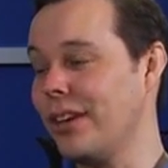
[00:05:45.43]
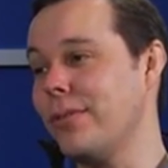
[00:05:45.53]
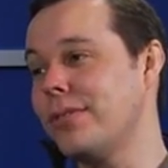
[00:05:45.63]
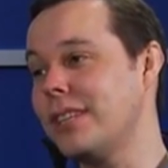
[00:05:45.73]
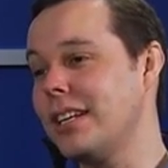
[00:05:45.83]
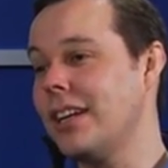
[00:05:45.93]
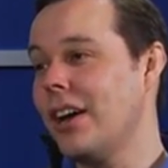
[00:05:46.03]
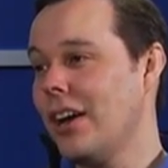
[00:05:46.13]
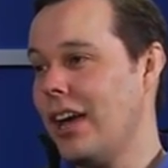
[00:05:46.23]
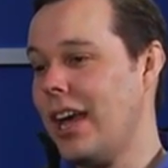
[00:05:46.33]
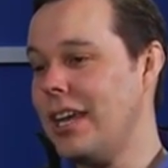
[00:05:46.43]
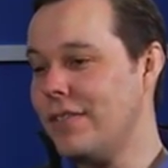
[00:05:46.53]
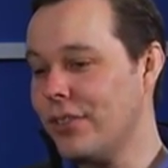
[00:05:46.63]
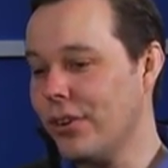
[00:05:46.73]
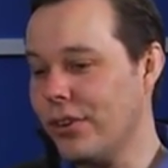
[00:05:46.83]
Like we've seen,
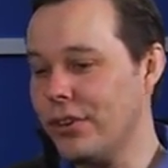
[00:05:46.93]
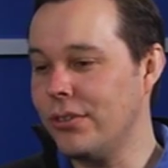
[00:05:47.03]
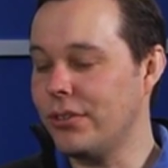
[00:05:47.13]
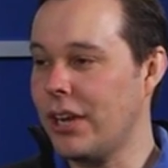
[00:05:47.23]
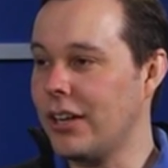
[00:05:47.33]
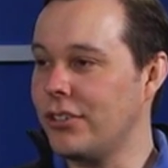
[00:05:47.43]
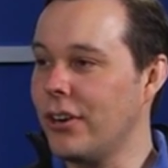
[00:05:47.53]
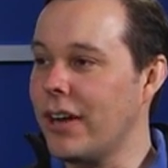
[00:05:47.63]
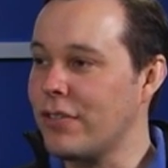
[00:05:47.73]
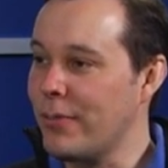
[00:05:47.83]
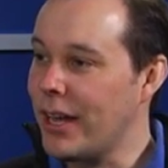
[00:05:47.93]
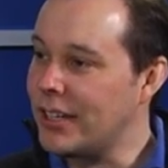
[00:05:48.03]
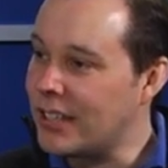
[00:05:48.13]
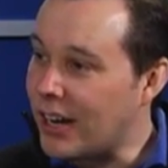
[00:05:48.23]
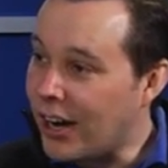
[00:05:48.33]
even though you kind of don't have to
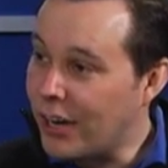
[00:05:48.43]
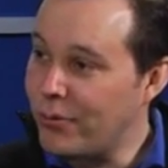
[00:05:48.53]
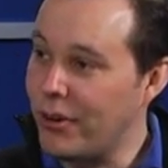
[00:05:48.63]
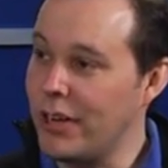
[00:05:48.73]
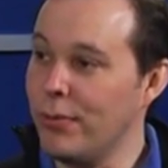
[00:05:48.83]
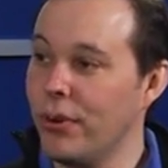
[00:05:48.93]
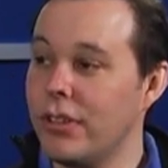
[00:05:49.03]
manage that hardware anymore,